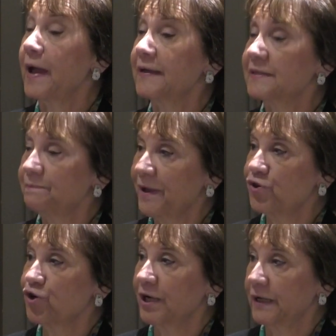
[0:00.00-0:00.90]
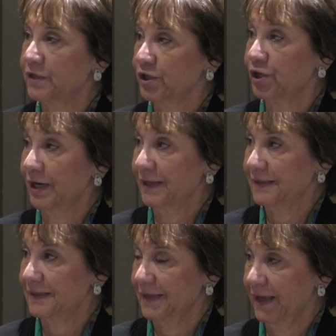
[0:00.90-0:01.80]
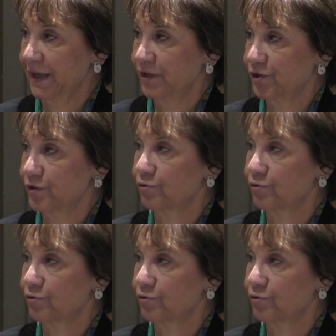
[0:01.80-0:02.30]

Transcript: especially at early stages,